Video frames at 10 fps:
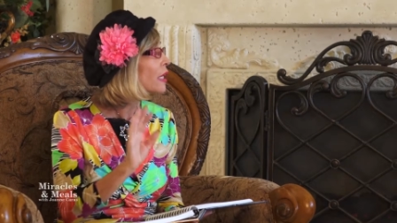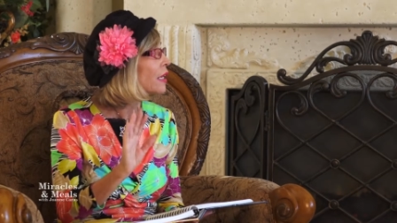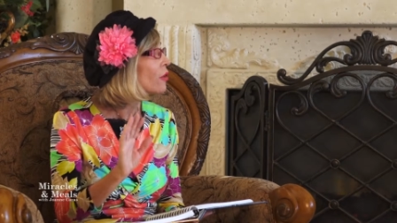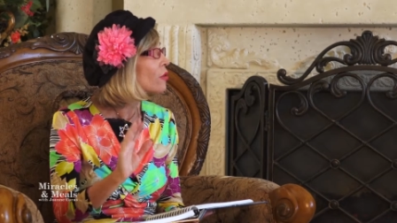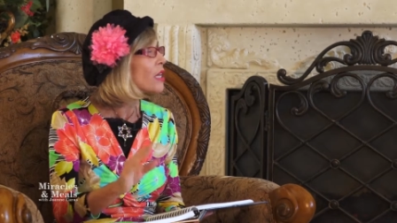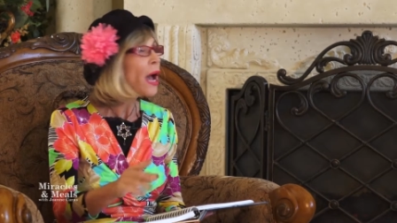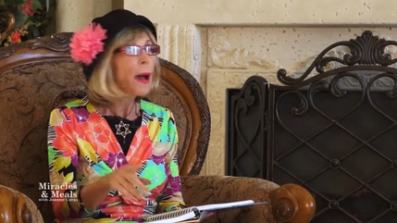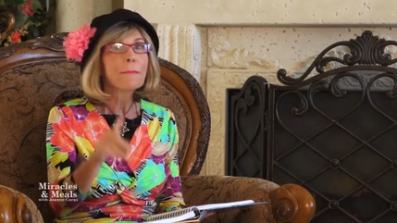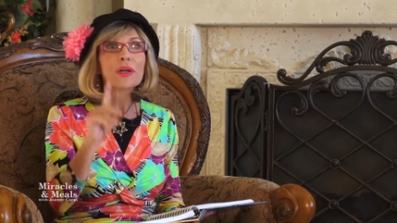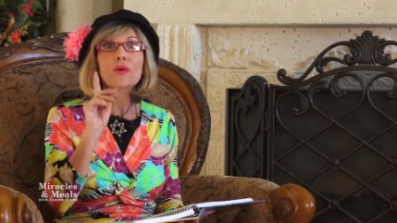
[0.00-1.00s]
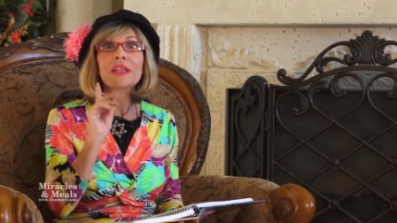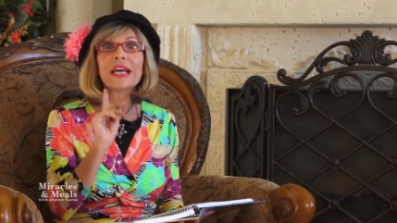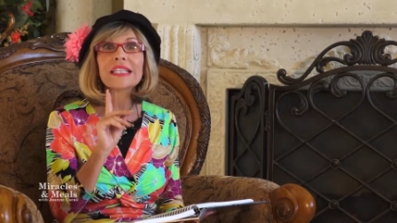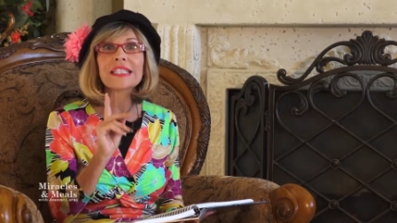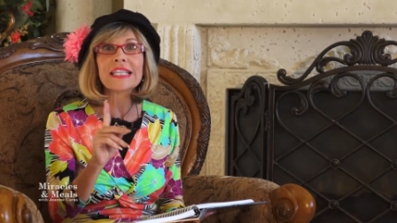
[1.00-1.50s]
years. But hmm. on
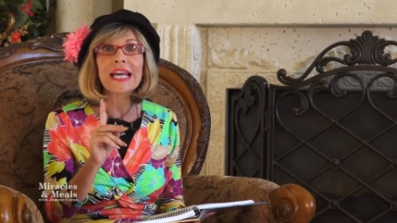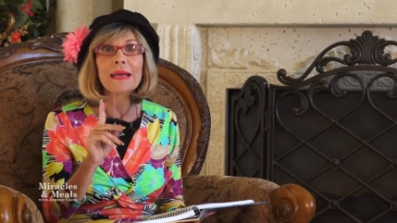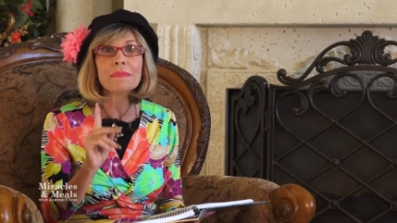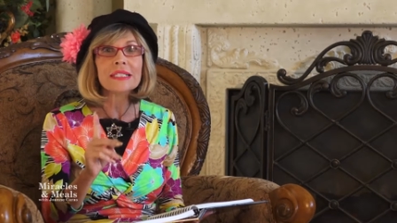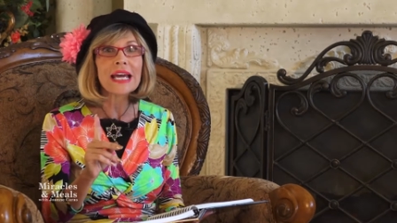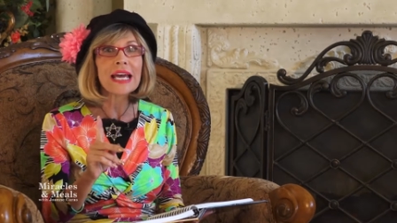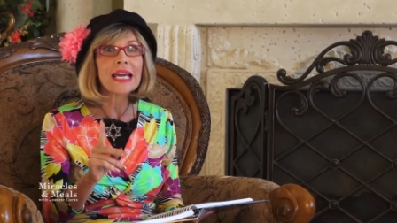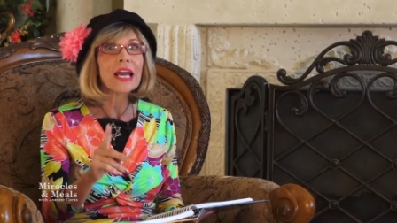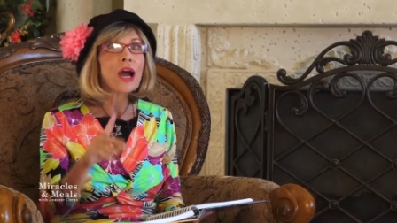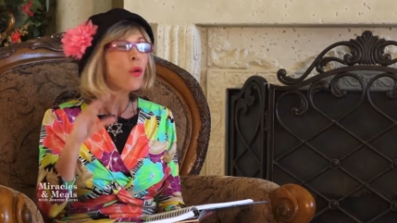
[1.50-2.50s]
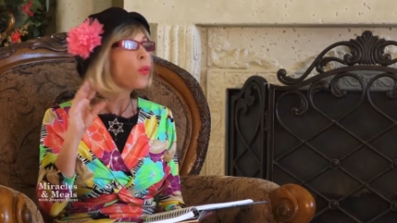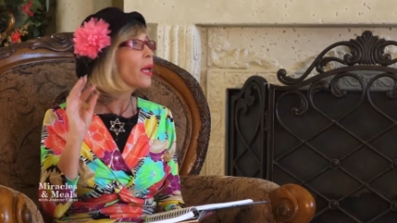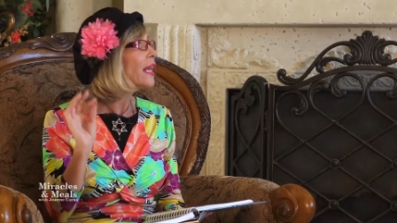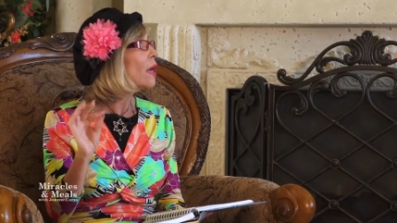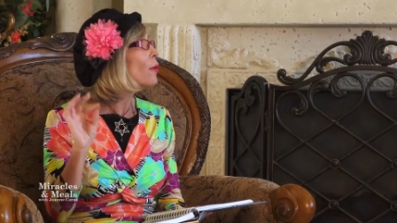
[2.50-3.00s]
that same day,
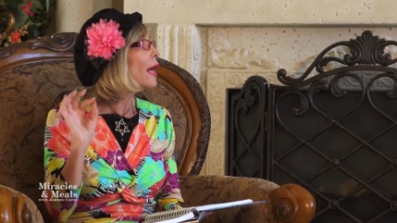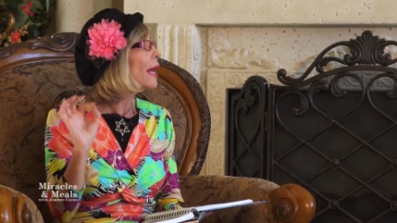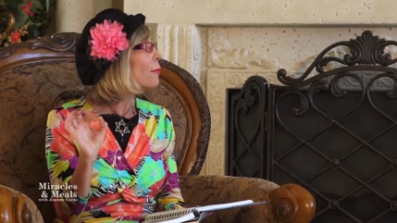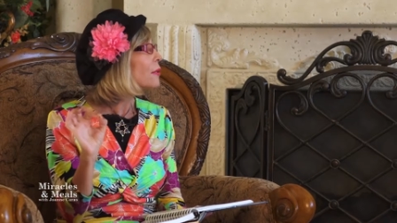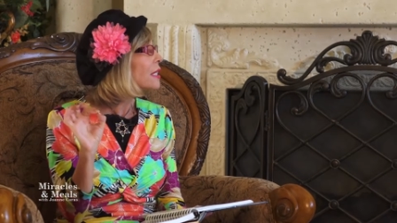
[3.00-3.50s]
when they were able